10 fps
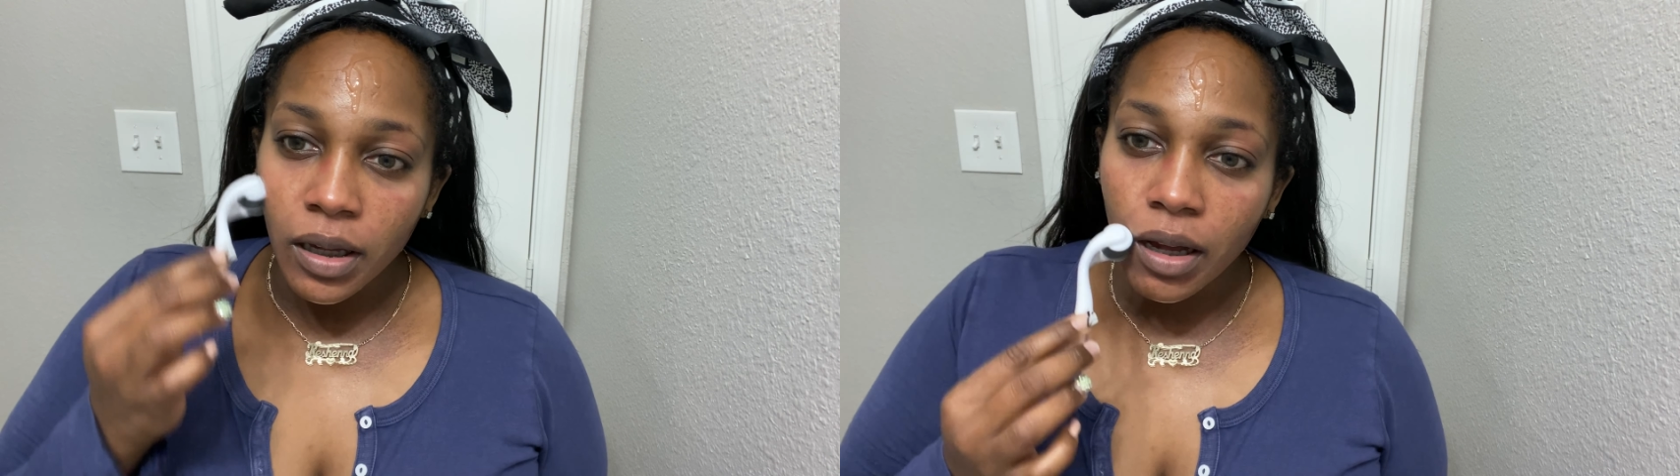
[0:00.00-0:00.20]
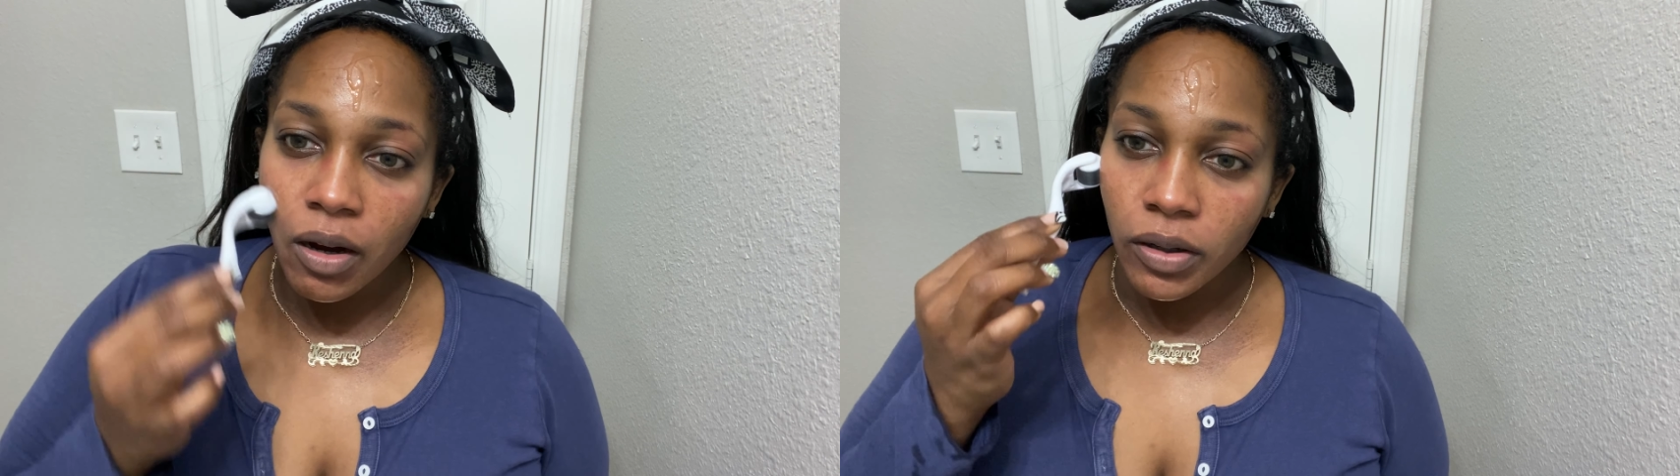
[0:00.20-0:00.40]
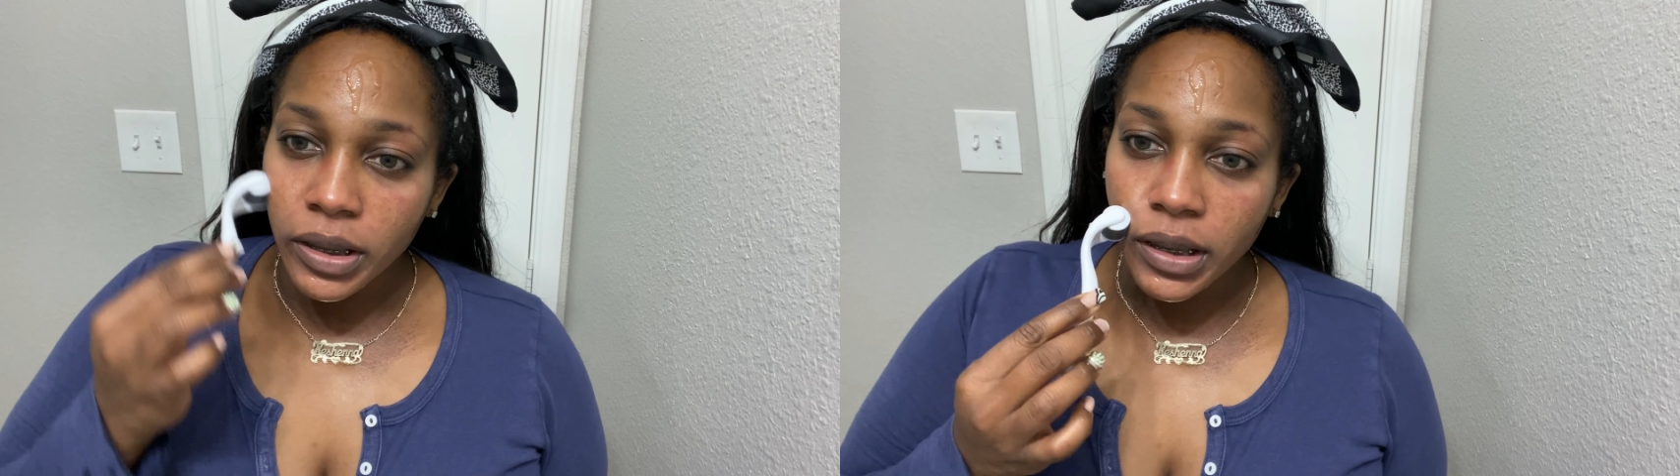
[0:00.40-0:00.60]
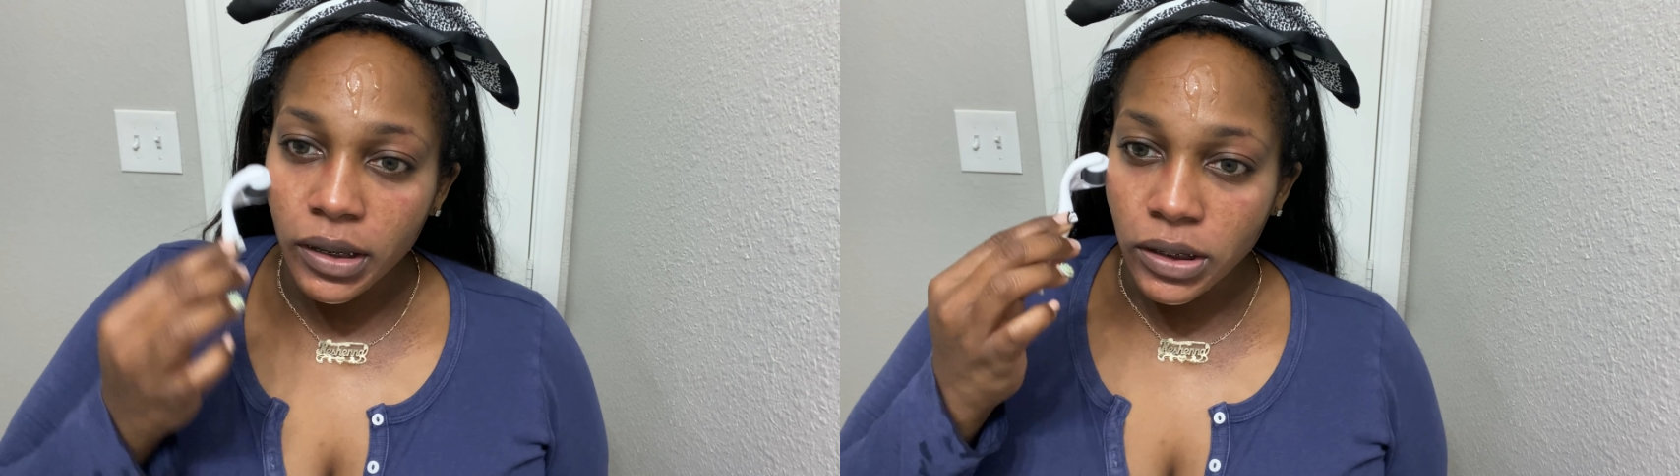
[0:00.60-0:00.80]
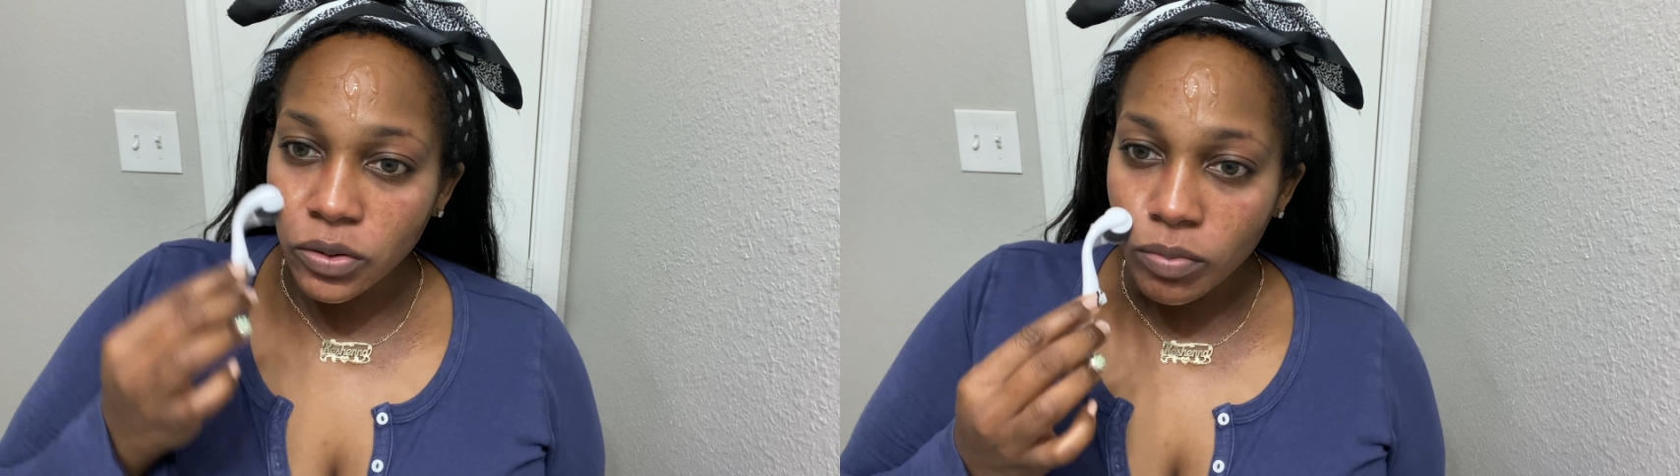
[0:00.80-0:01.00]
on
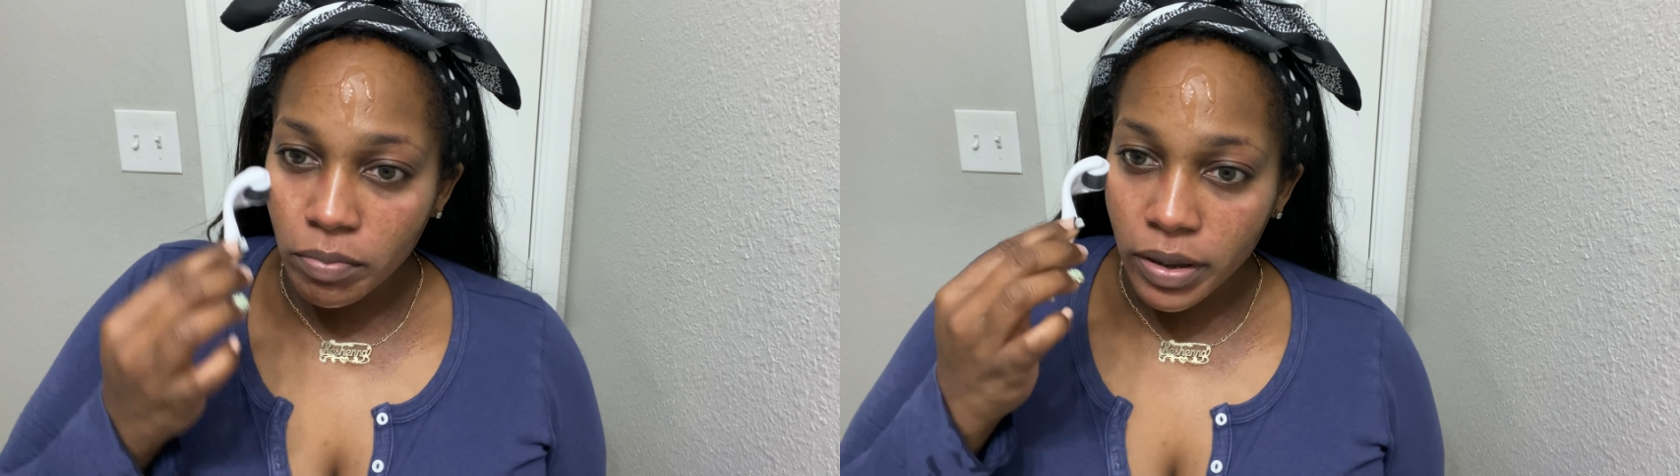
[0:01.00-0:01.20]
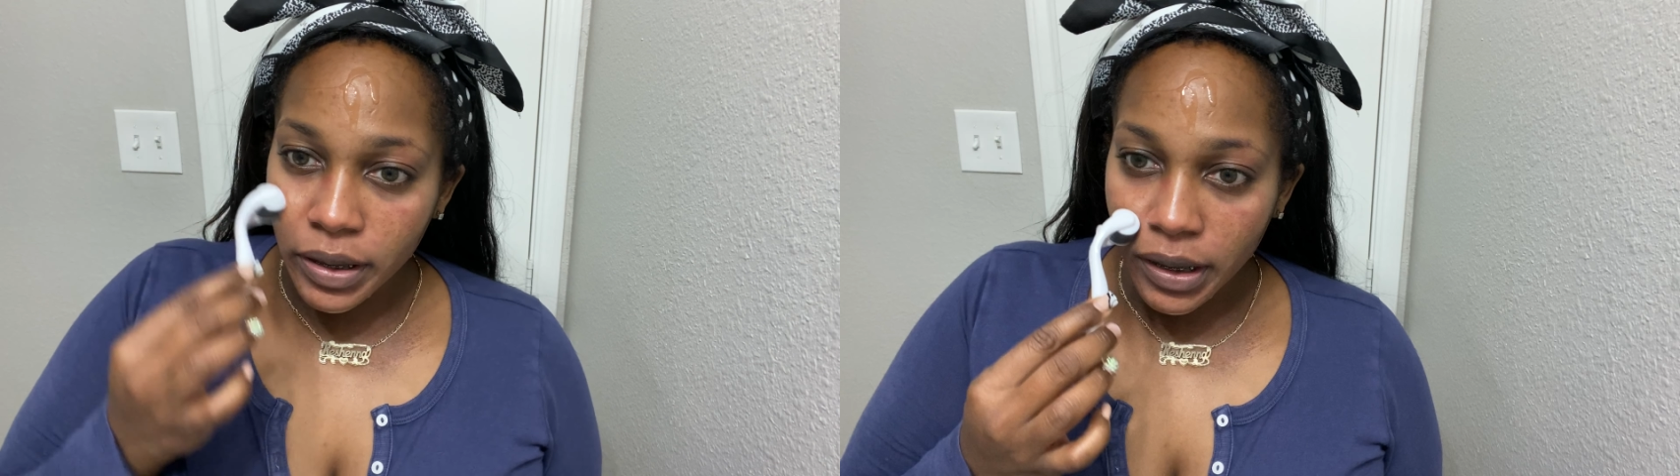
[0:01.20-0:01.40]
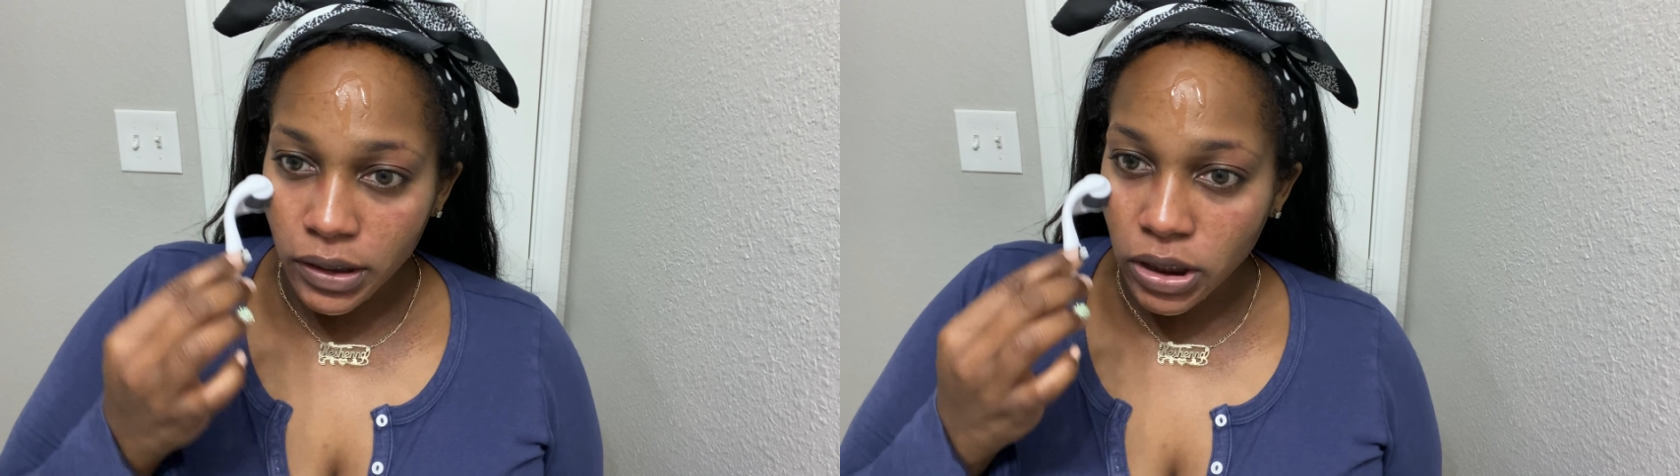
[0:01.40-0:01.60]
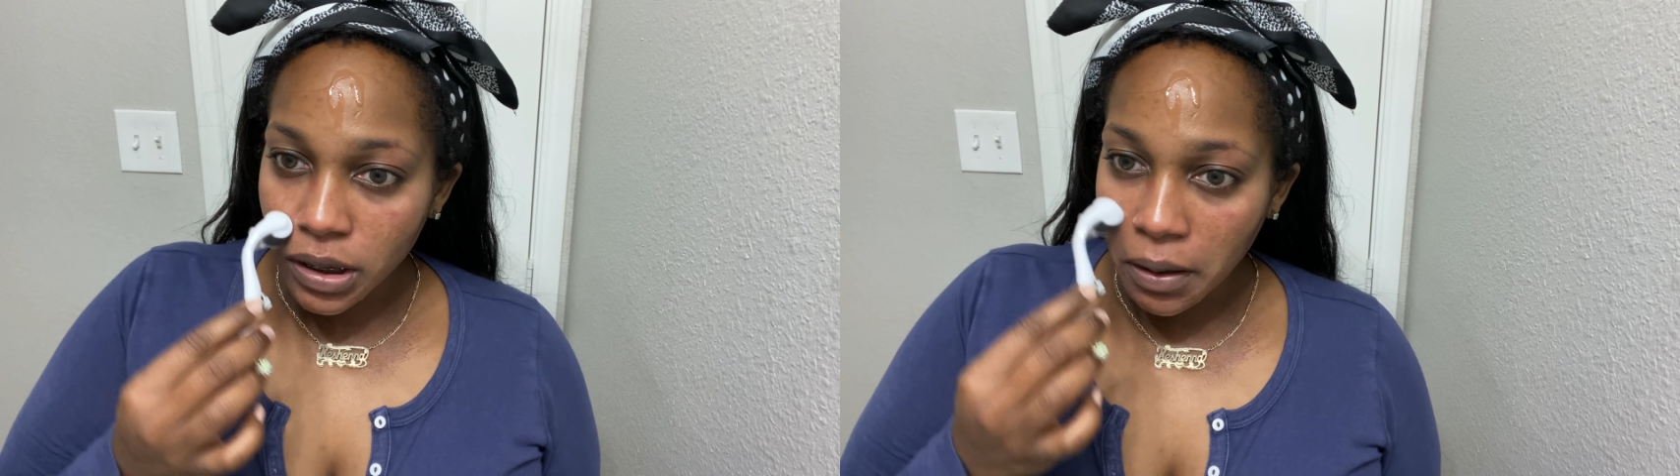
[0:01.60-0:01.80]
it too much,